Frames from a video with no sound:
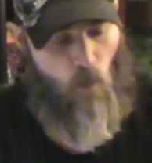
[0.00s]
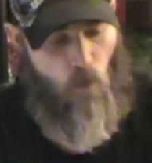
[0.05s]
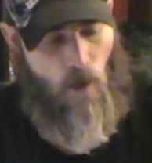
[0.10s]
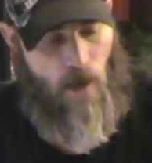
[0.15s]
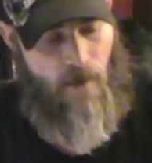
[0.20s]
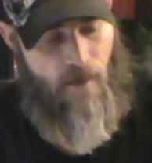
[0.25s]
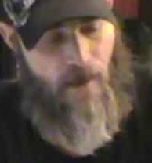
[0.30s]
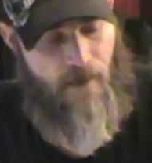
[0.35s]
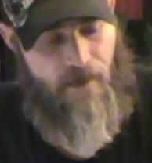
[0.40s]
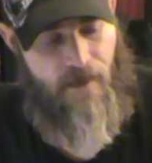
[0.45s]

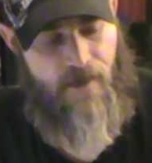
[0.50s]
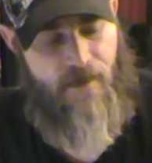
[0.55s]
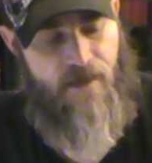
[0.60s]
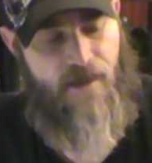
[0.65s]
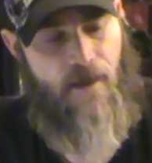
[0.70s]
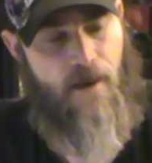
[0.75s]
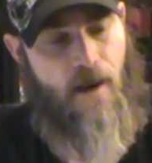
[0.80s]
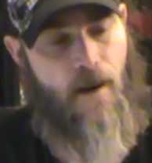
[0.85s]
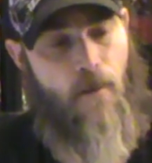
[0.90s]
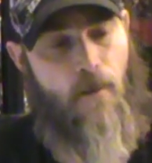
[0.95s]
way that the
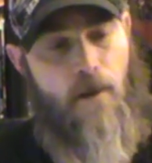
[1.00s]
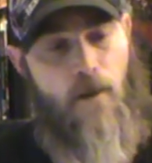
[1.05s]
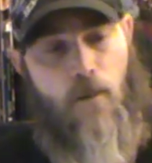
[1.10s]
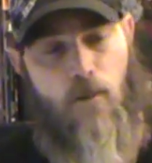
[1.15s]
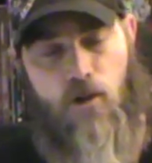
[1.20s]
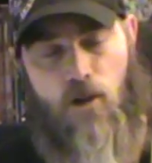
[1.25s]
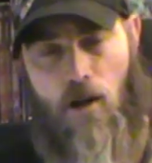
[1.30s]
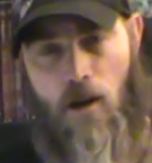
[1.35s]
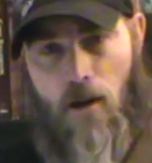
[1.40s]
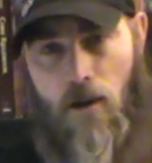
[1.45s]
scenario
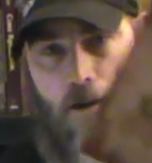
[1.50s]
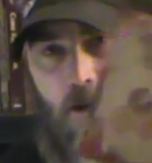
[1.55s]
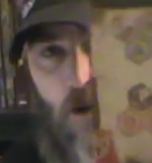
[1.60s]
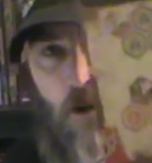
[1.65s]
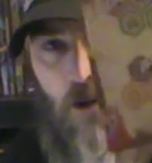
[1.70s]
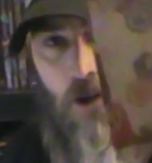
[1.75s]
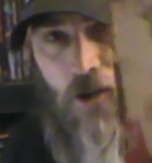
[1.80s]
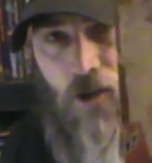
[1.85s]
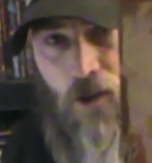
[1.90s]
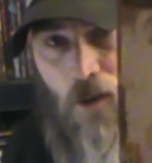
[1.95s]
chart
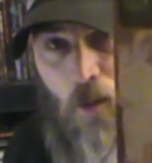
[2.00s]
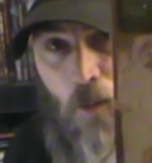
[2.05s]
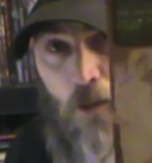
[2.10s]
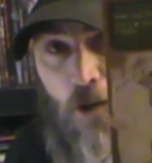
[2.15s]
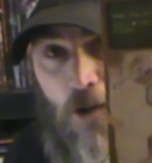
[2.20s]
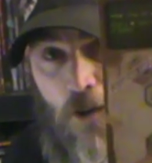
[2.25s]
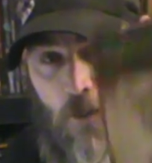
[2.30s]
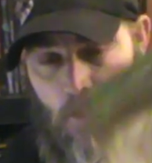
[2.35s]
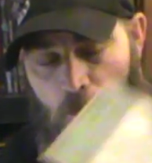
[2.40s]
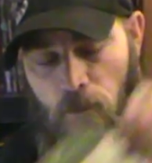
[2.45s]

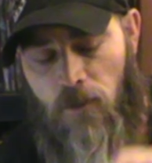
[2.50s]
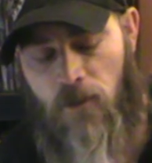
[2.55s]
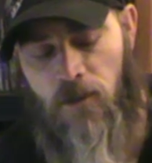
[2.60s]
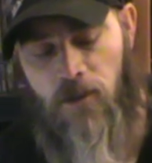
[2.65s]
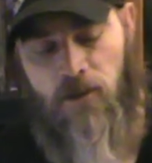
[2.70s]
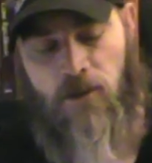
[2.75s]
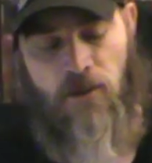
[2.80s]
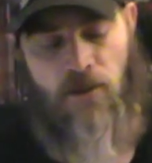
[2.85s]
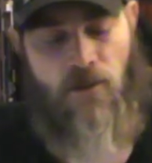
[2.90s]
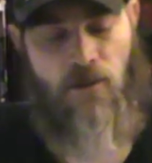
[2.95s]
shows you
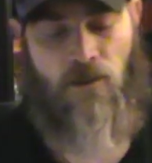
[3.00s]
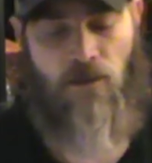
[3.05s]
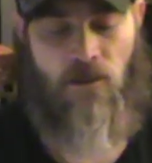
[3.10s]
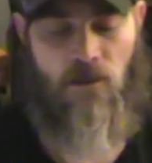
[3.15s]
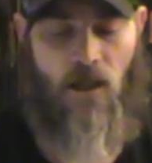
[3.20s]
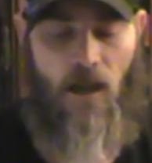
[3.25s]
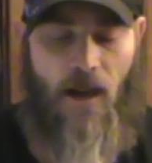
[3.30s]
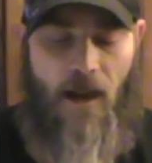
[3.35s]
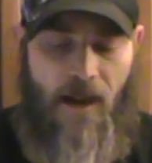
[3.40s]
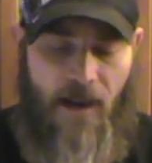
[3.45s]

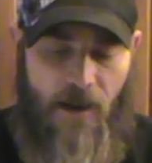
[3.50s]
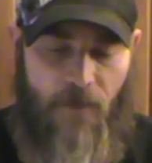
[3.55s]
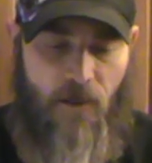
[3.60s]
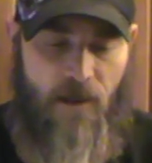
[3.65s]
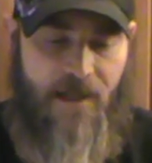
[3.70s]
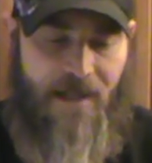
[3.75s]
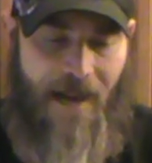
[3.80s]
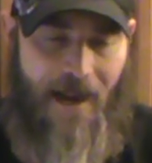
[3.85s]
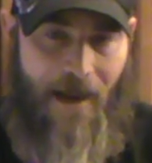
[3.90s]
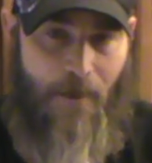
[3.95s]
and
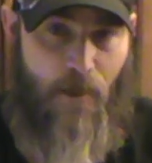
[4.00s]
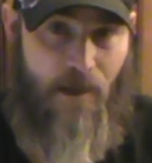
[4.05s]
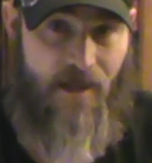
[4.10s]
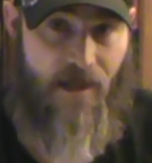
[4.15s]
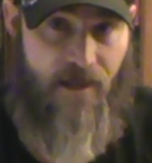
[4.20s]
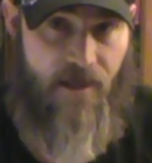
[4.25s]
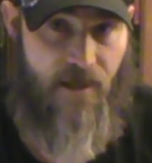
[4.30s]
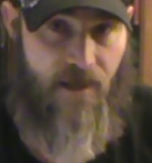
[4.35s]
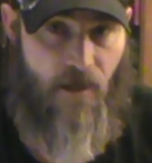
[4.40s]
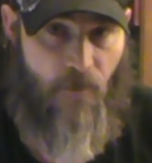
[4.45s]
every time it's
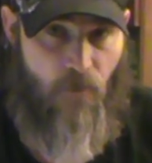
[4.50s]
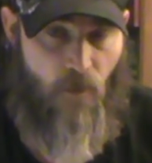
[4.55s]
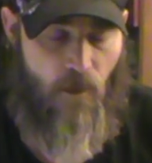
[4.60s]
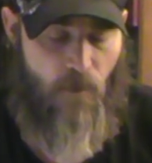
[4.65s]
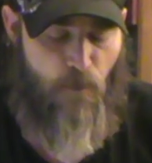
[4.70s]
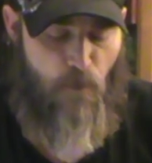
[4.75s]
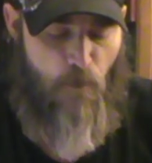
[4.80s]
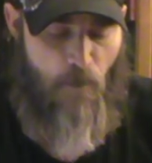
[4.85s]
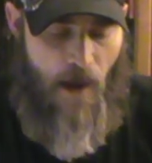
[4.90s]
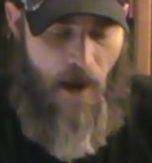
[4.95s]
a
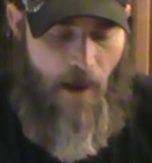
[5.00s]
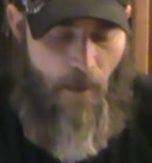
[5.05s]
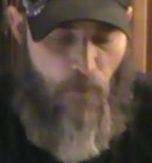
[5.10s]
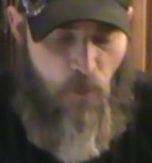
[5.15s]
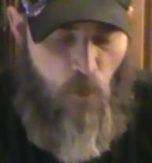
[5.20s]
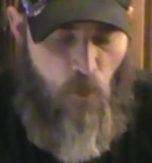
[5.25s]
different map